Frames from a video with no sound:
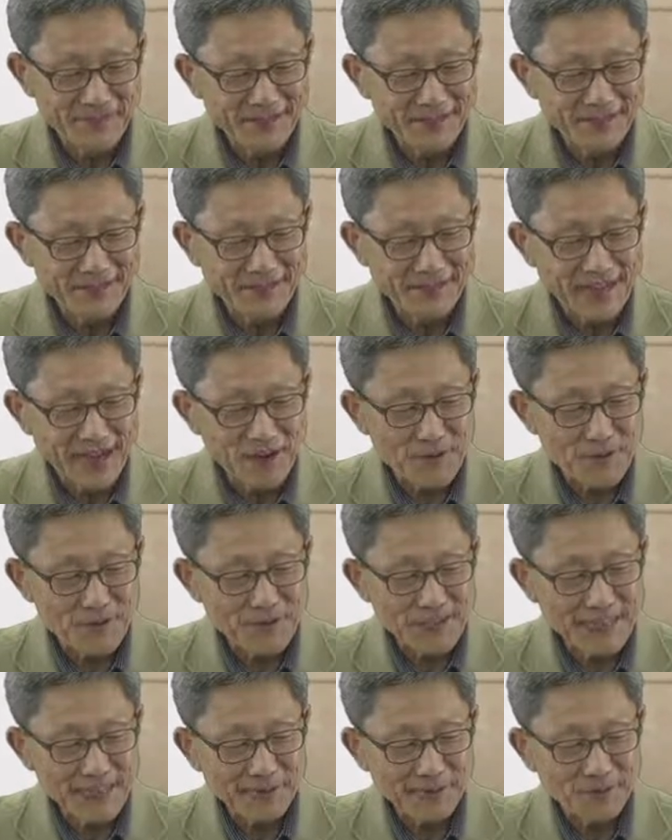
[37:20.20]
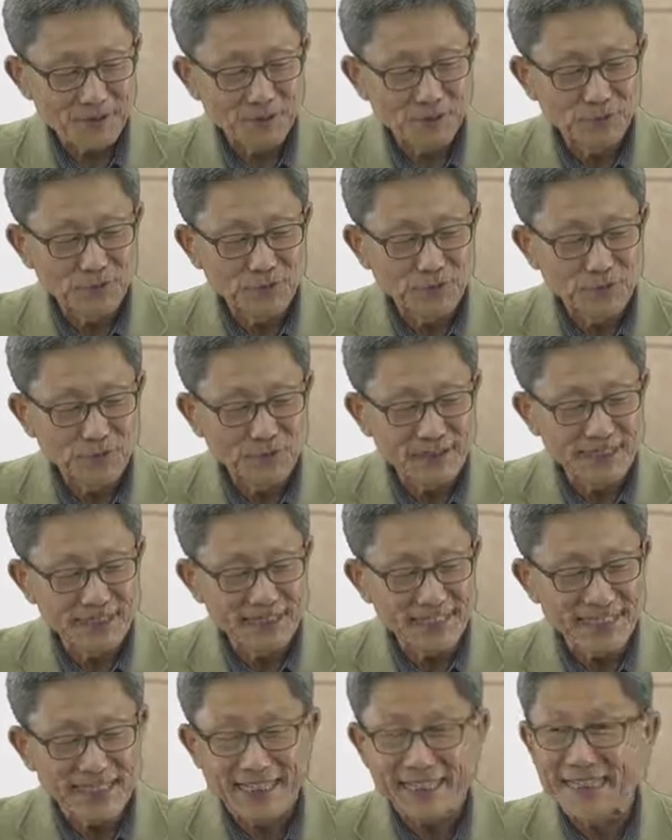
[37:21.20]
Now we have
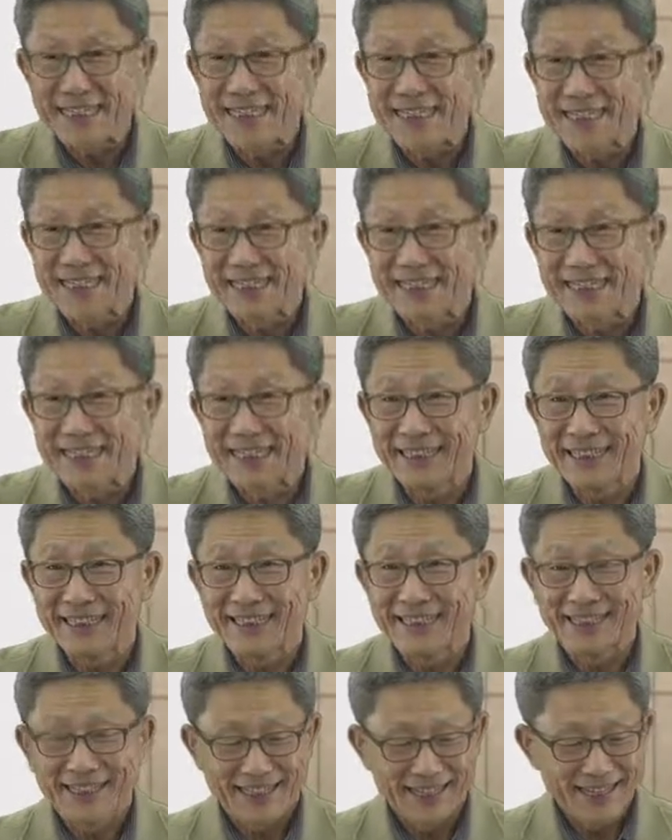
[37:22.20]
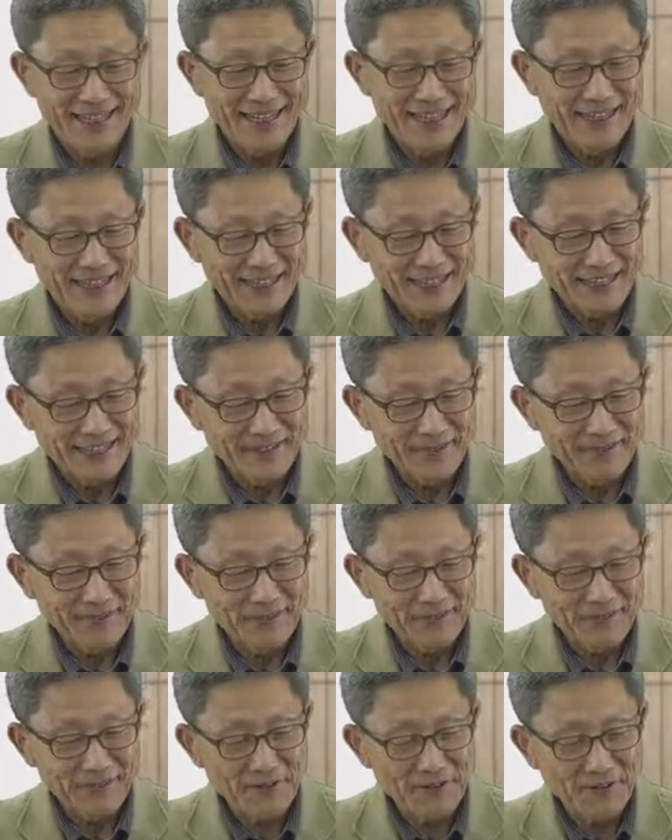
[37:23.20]
2E. Okay?
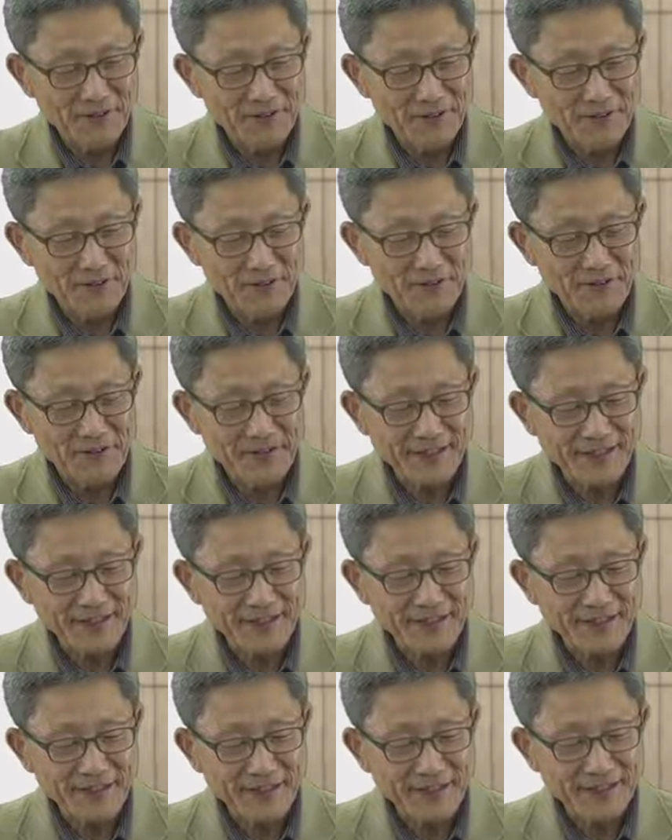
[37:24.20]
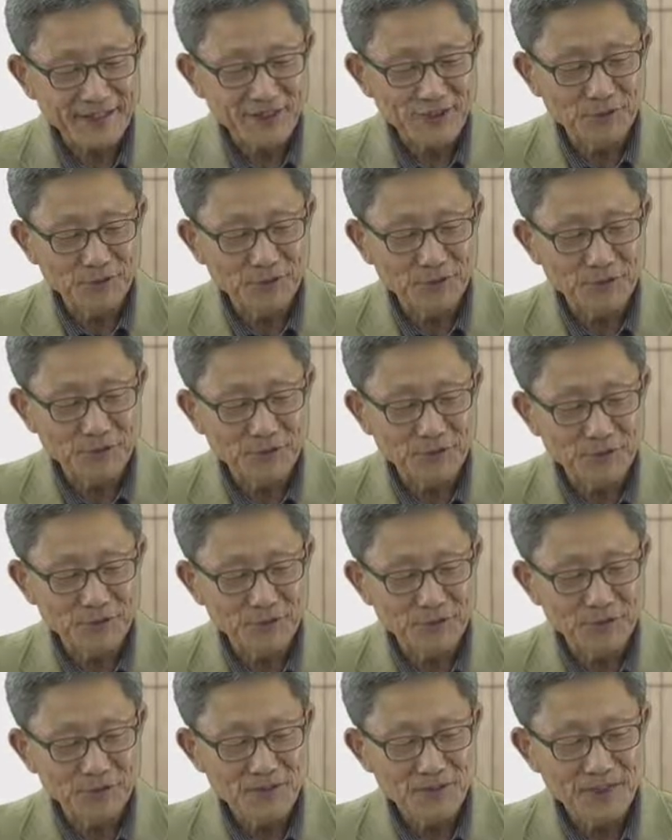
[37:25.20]
Therefore, you created
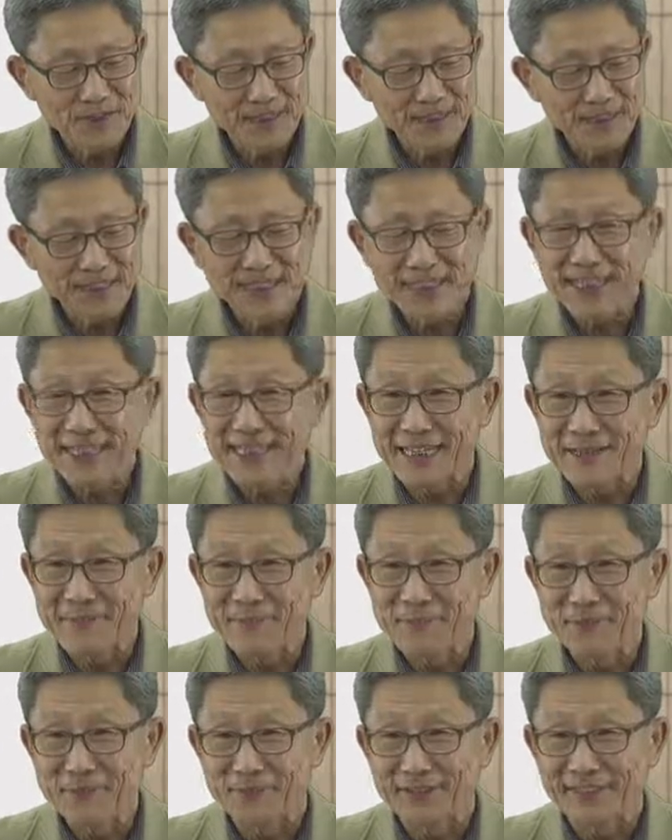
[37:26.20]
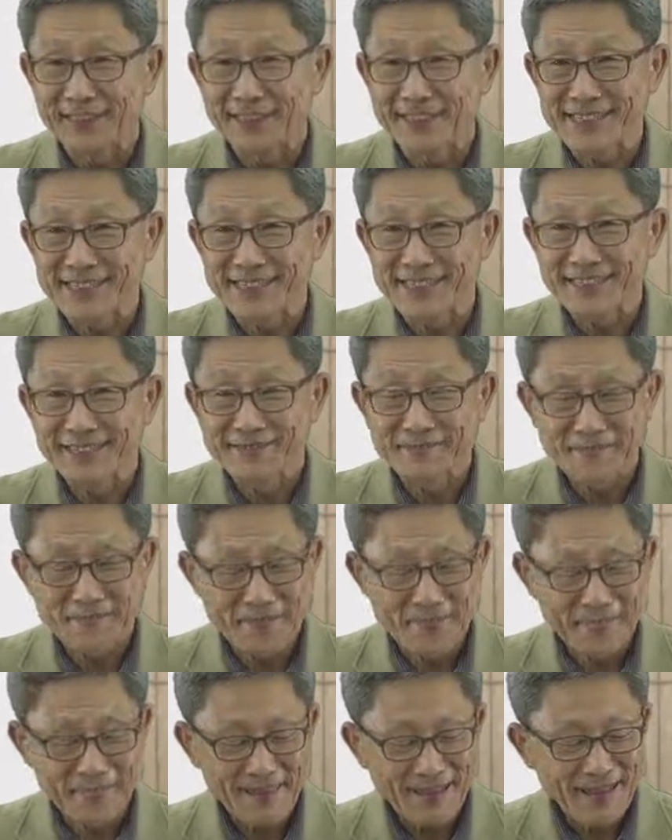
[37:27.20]
2E impurities.
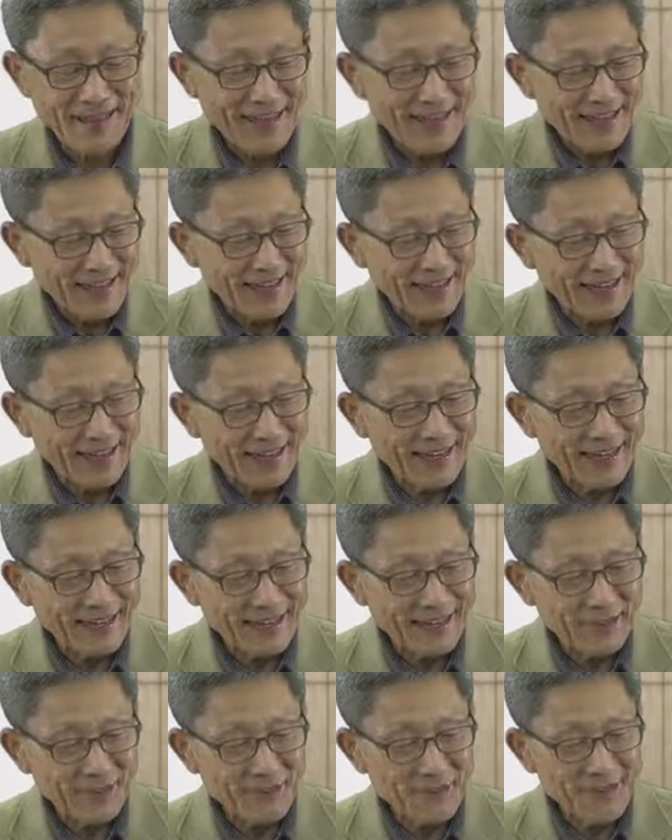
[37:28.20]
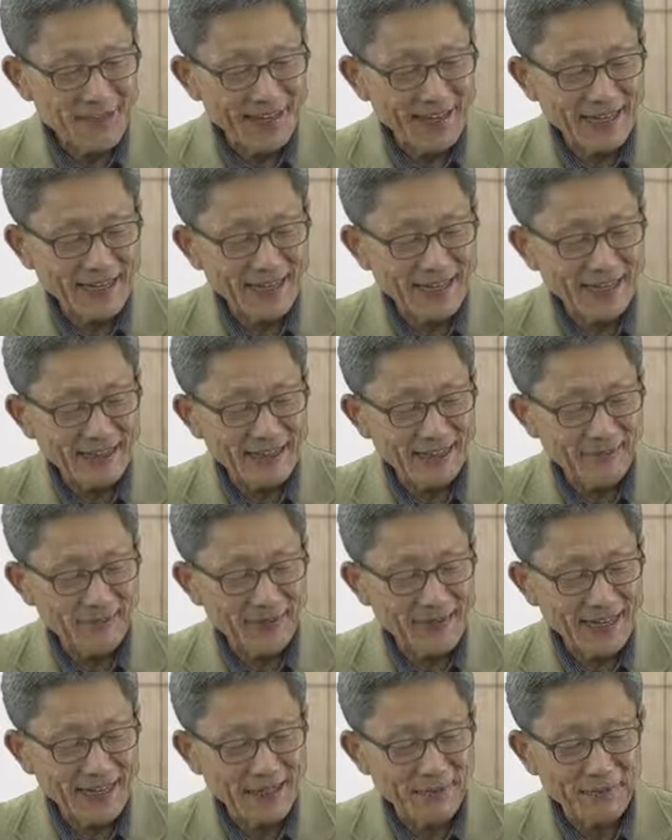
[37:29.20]
And we have
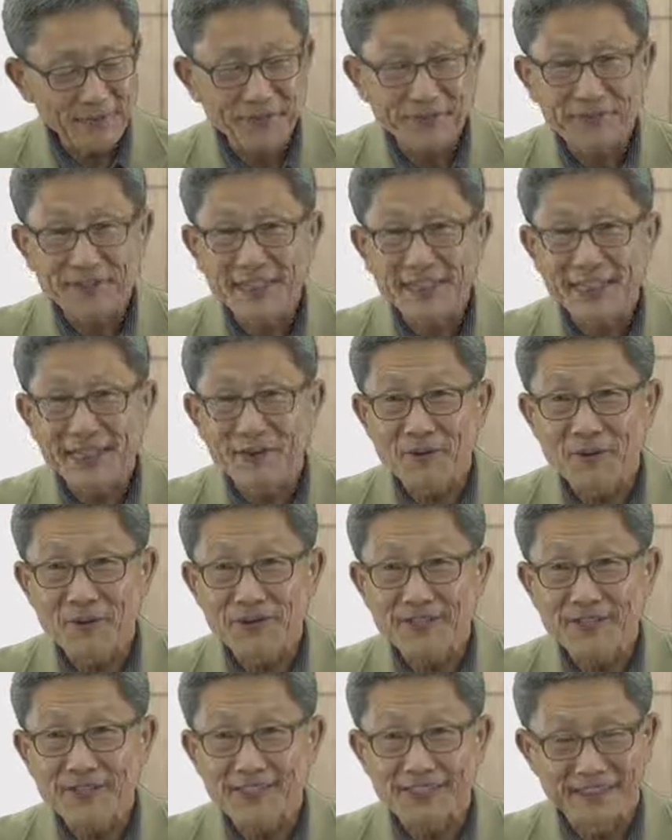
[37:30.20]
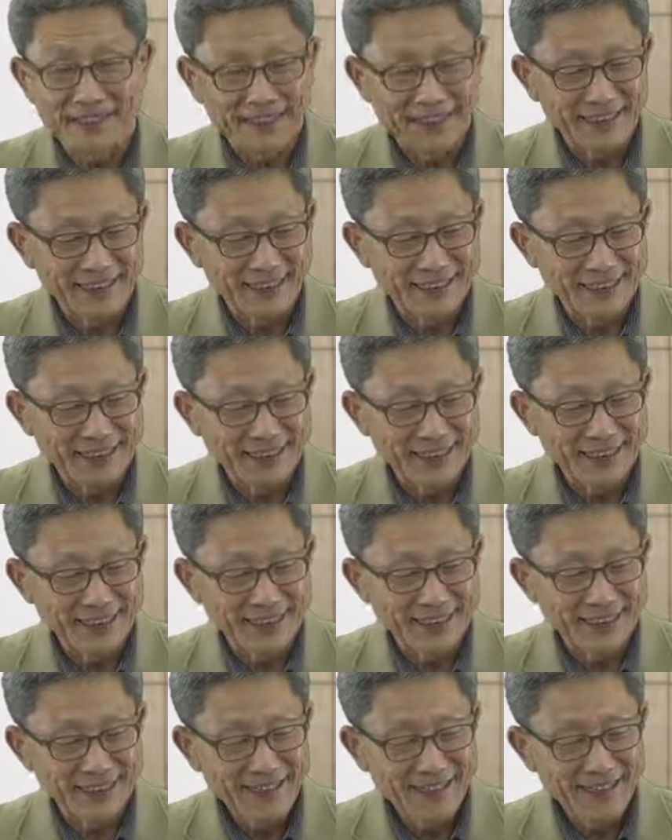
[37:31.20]
3 oxygen here.
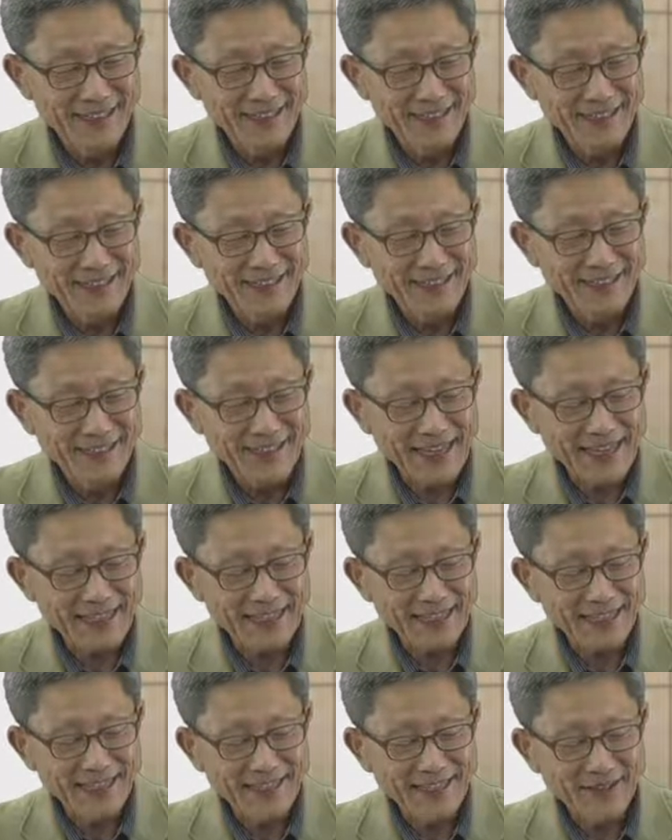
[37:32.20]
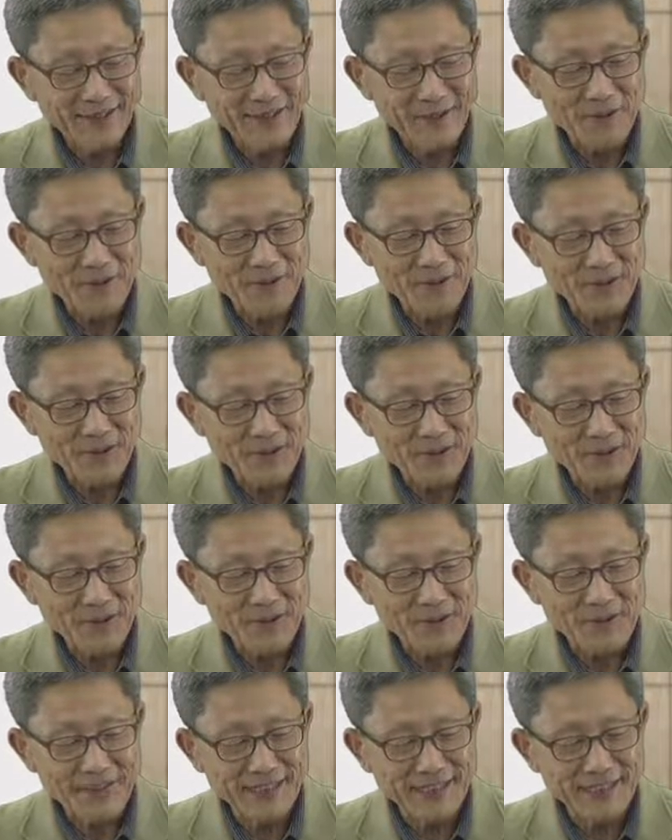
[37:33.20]
That goes to
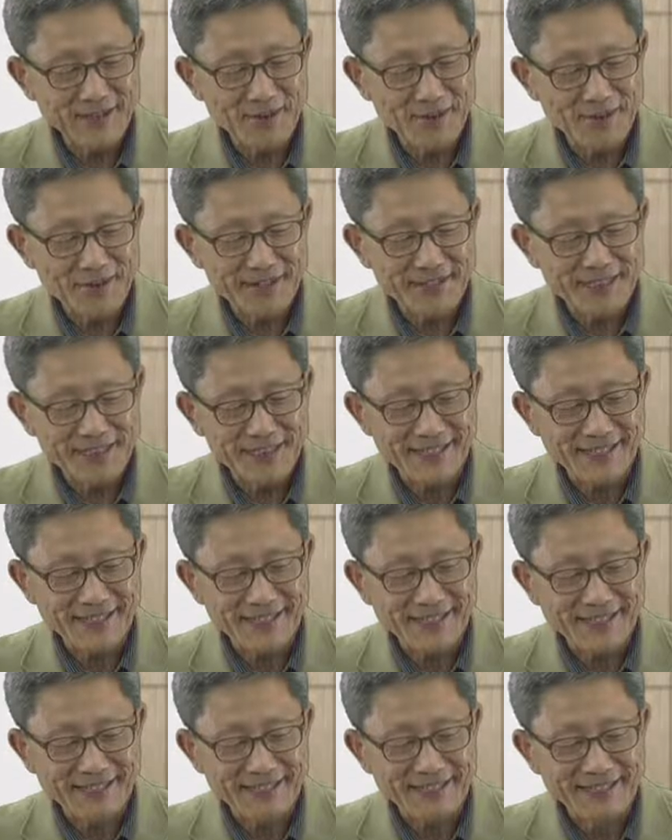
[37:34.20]
3 oxygen side.